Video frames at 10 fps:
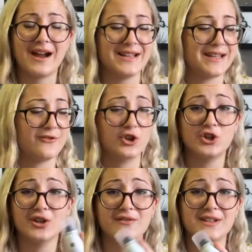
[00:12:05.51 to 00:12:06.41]
I never
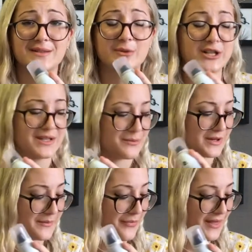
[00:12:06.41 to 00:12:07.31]
heard of this brand,
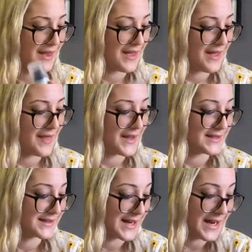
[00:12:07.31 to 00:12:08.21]
but
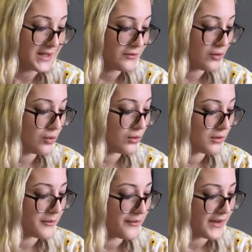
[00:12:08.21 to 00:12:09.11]
that's kind of cool.